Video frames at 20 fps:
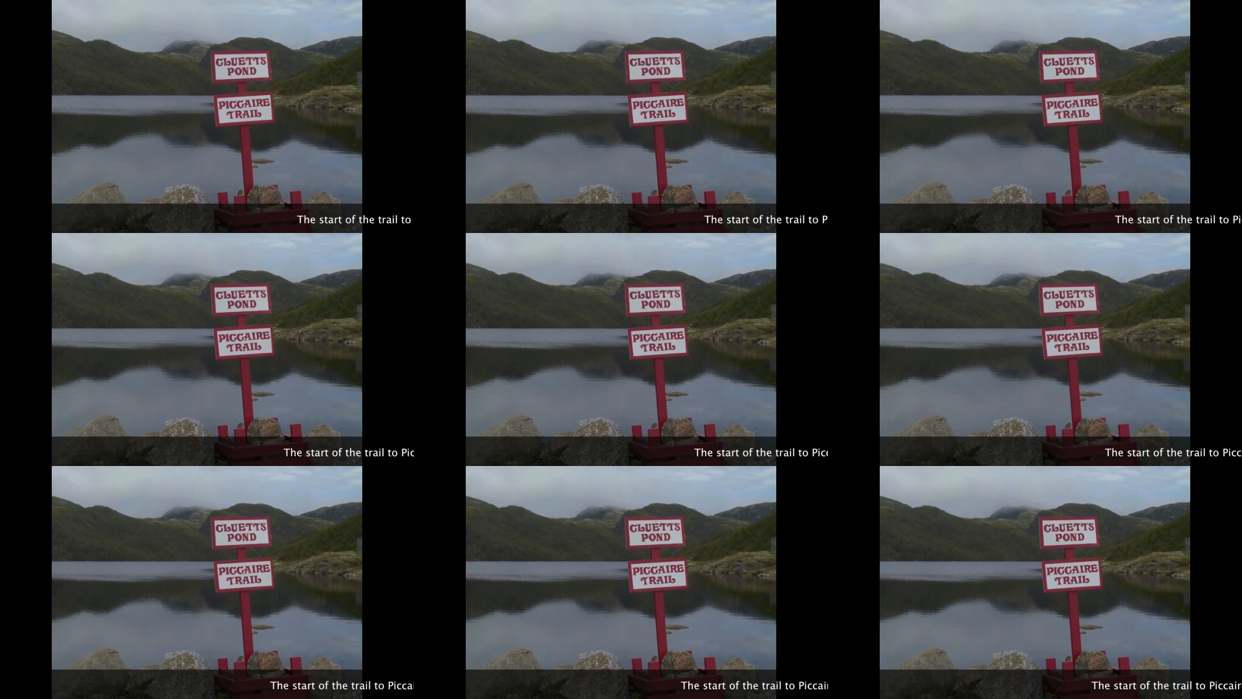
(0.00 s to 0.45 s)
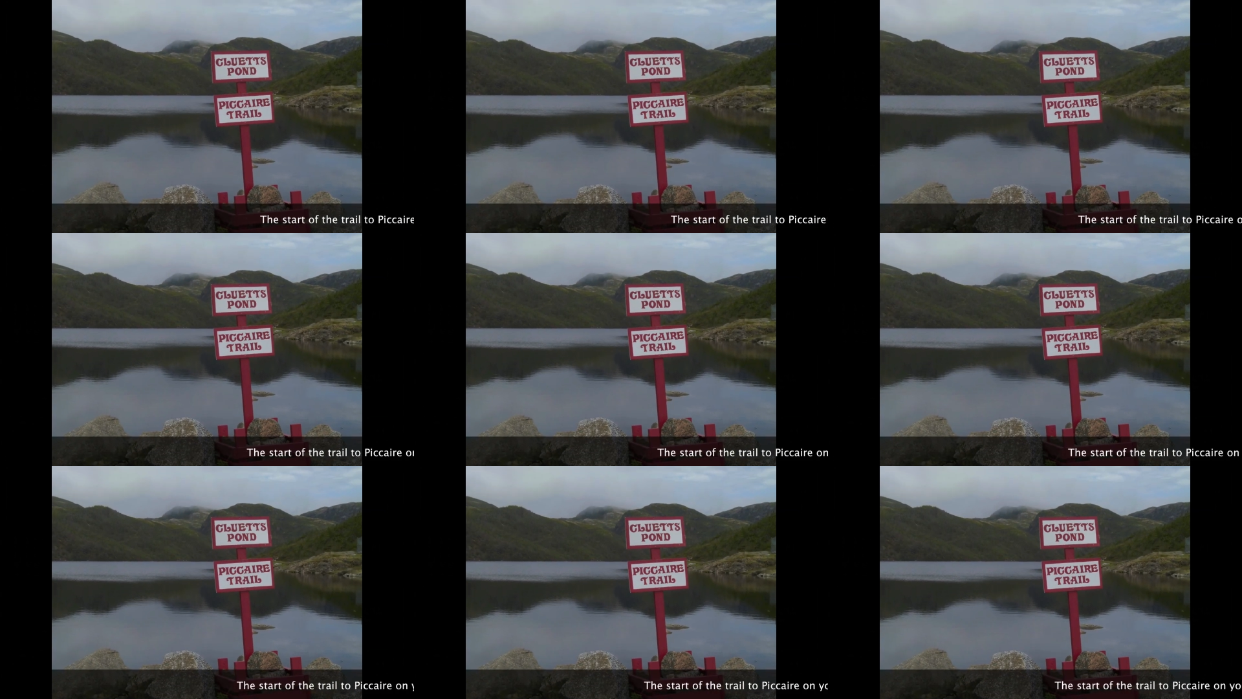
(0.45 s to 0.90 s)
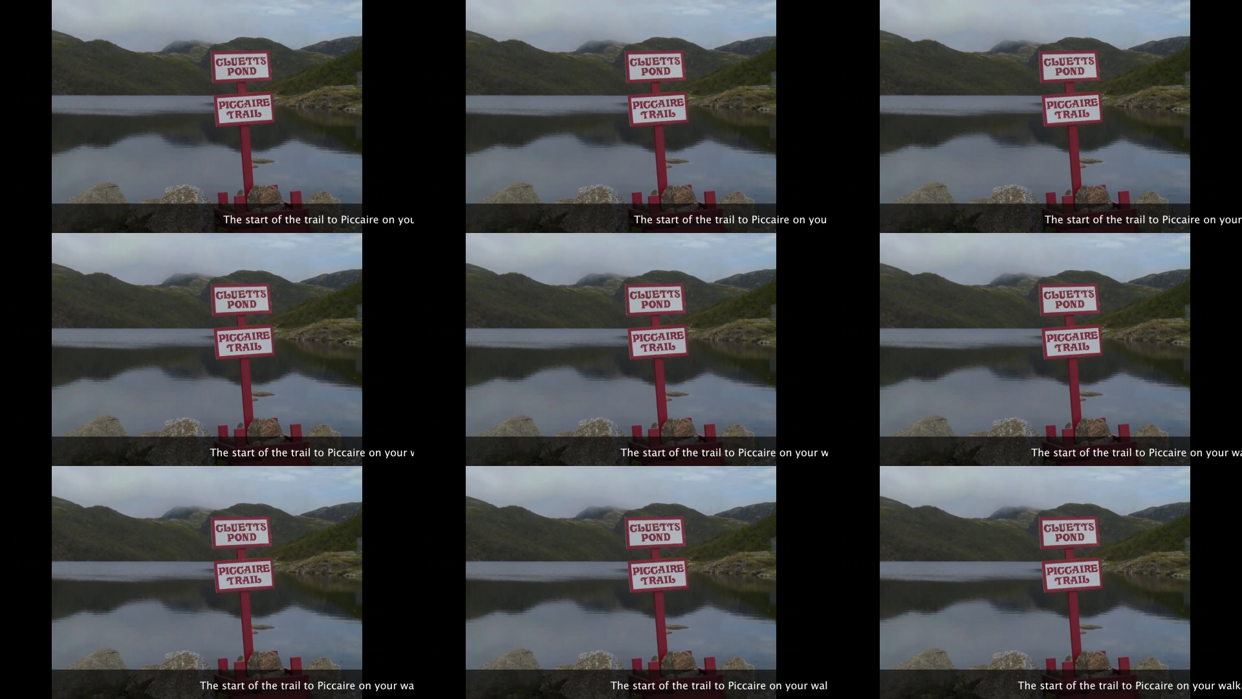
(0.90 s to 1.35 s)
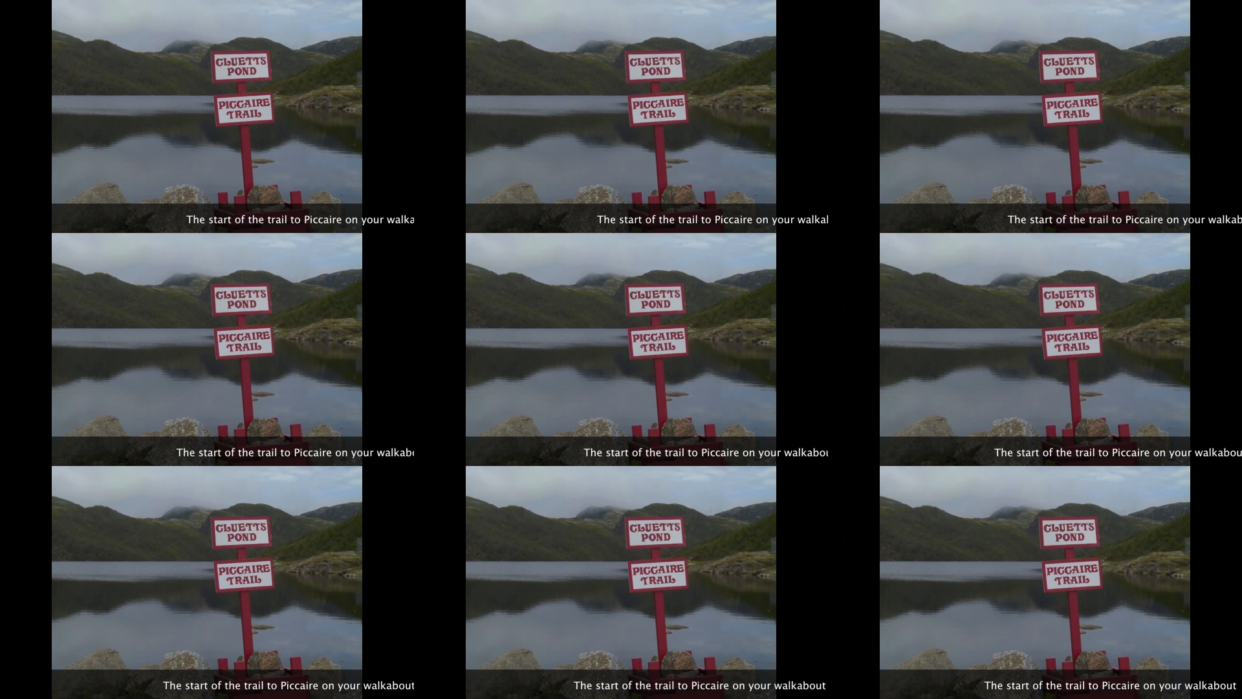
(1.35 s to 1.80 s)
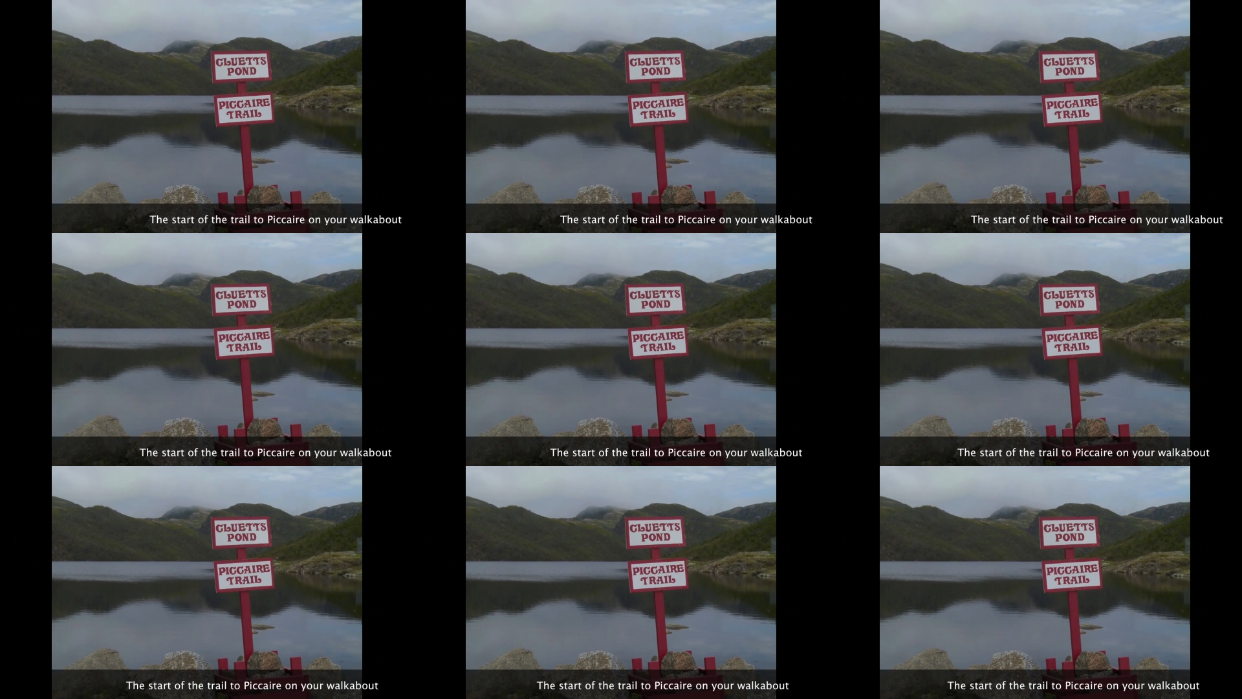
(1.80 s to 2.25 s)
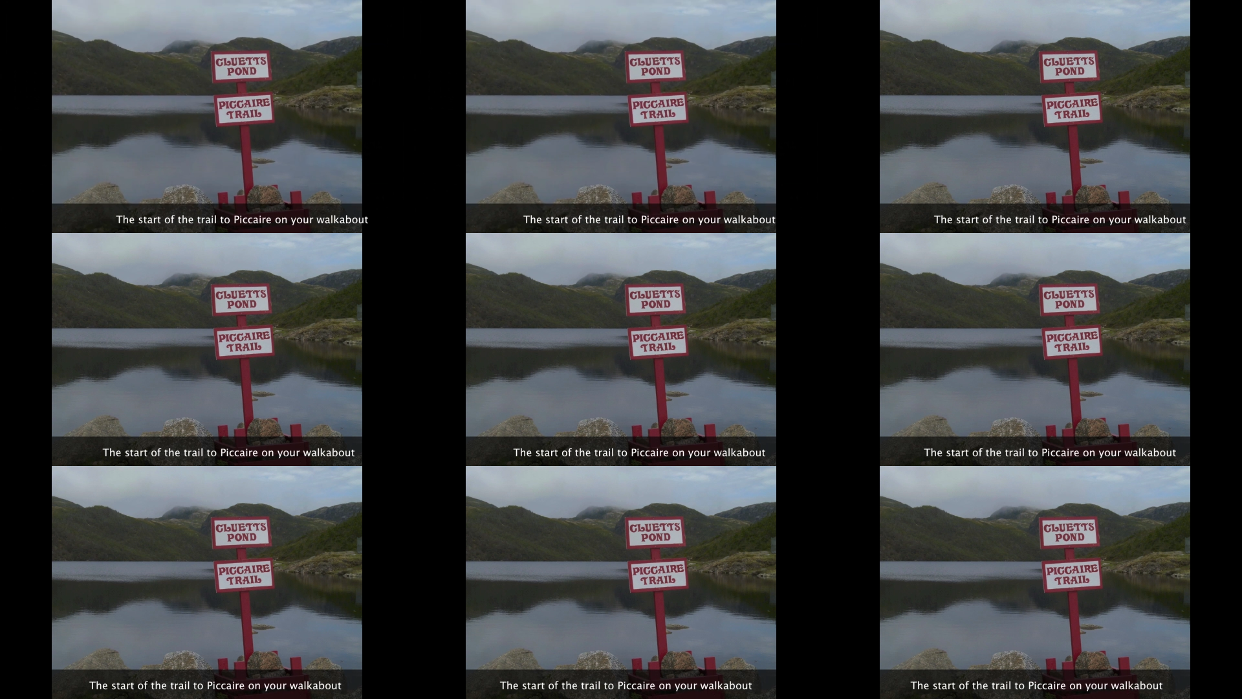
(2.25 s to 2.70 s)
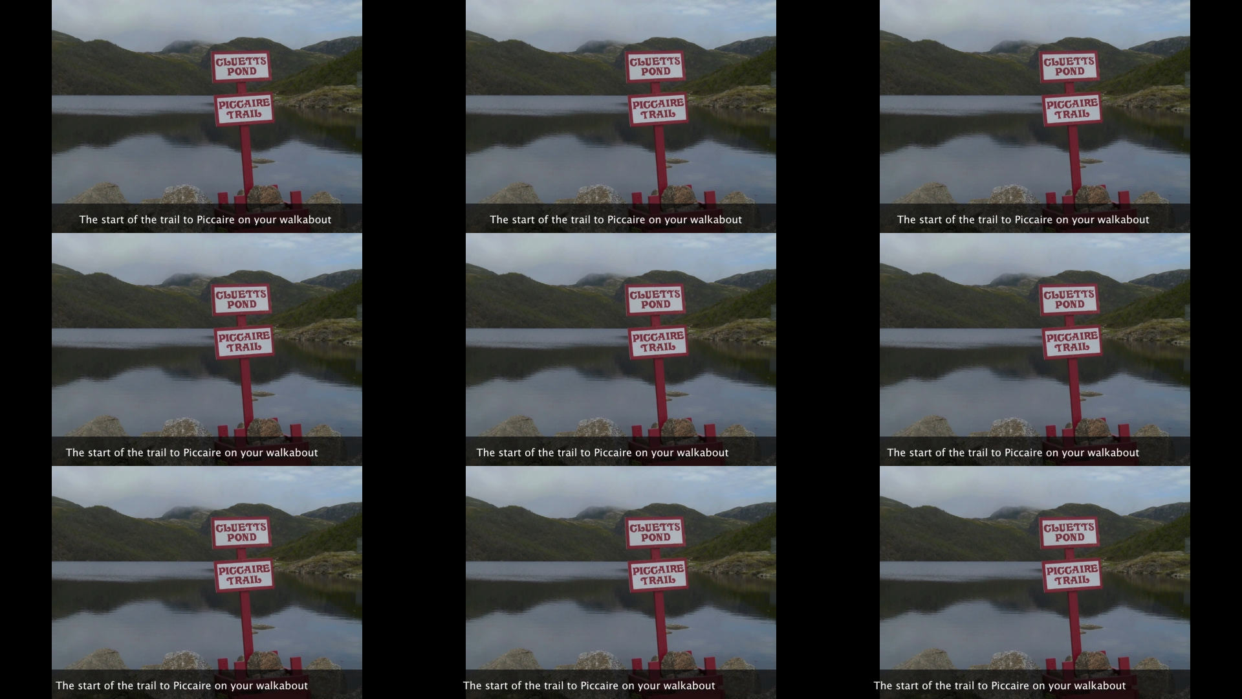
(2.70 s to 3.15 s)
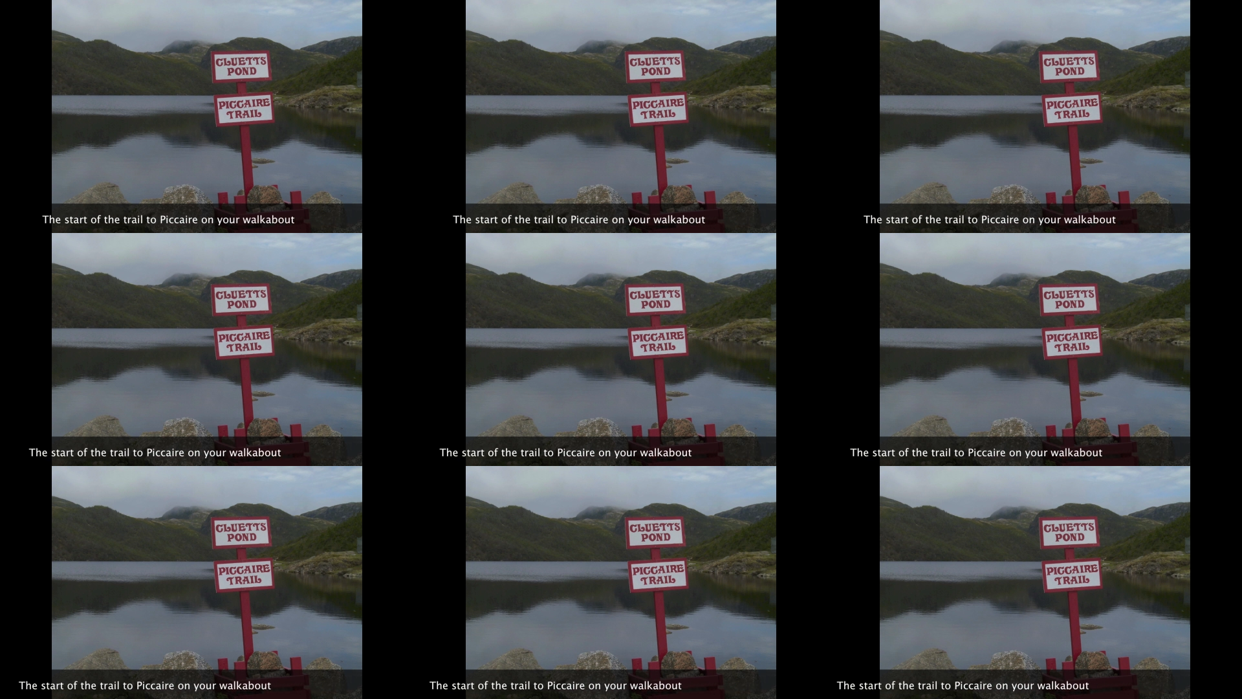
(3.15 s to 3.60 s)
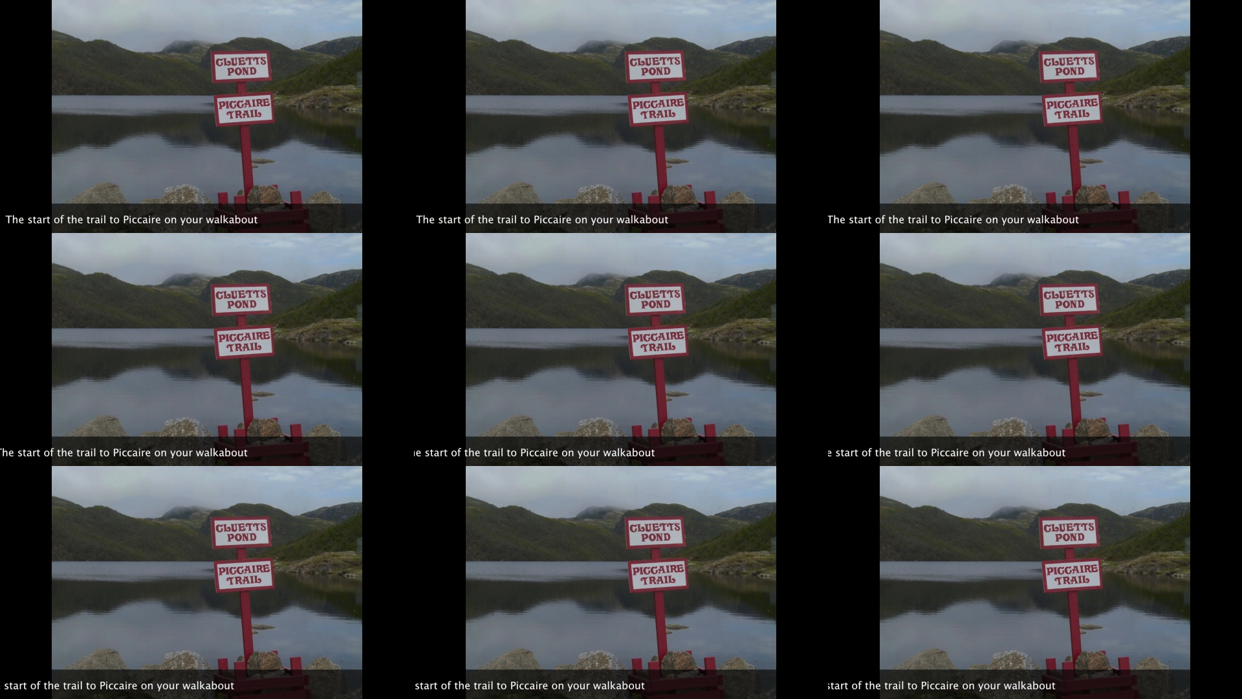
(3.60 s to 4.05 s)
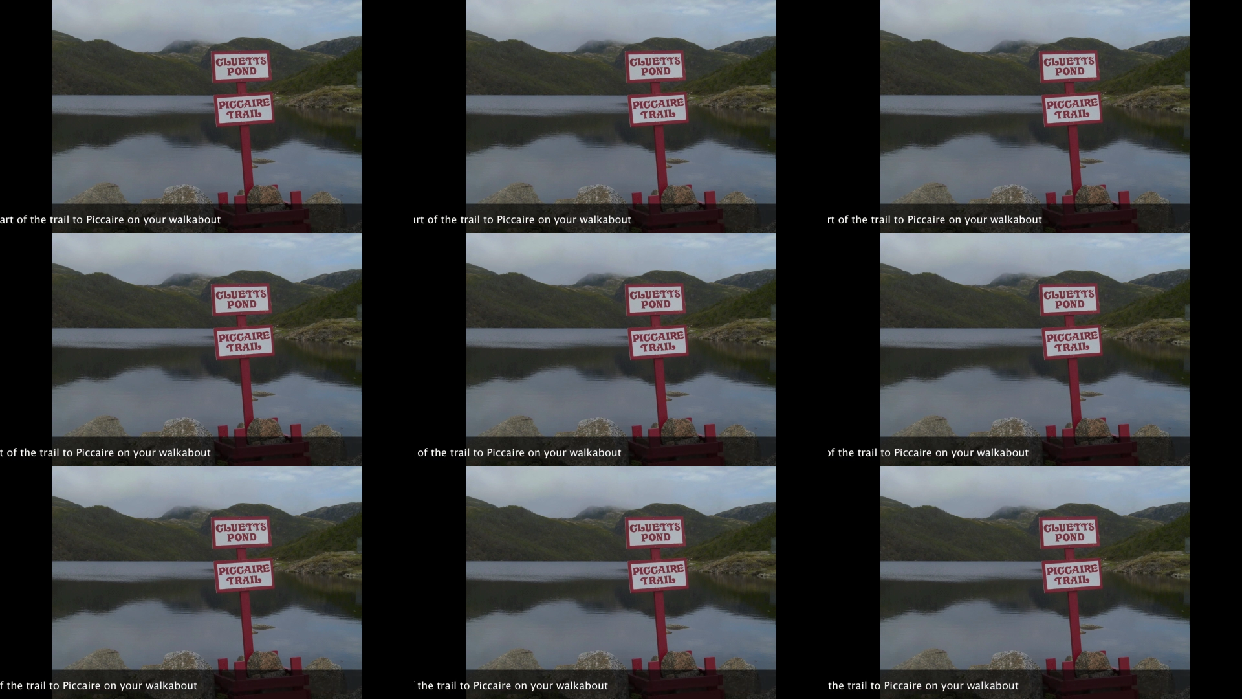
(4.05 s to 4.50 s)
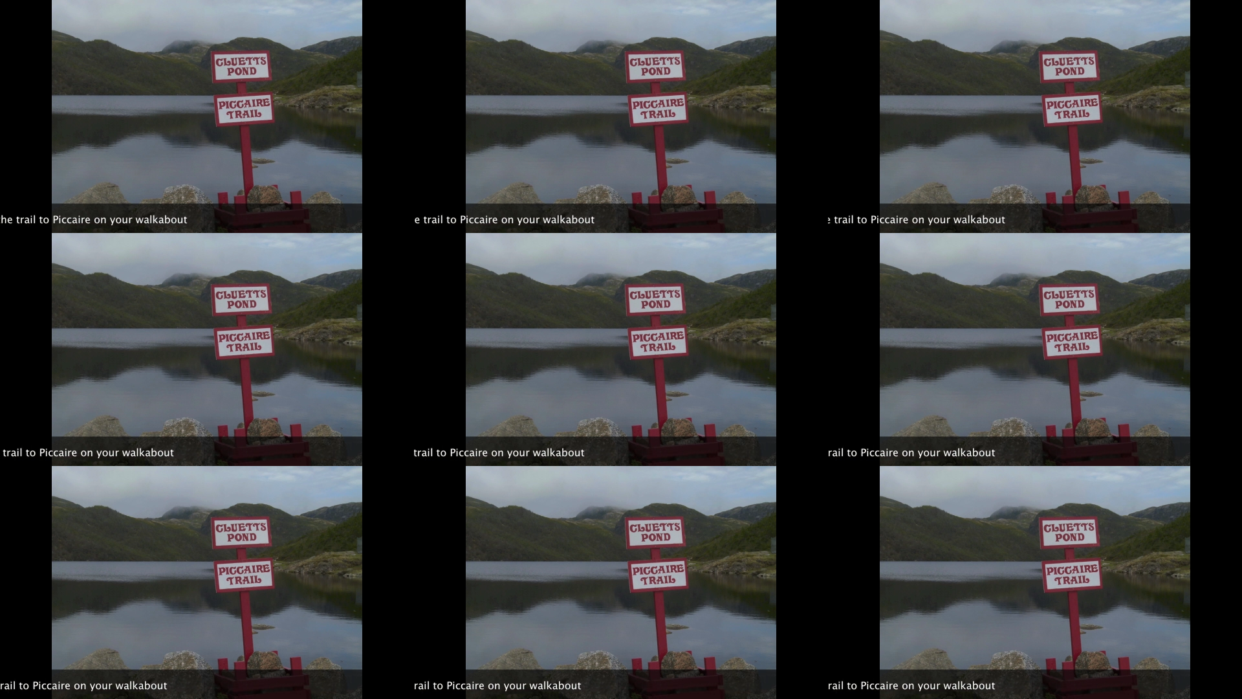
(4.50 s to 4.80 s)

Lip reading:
No face is visible, so there are no lips to read.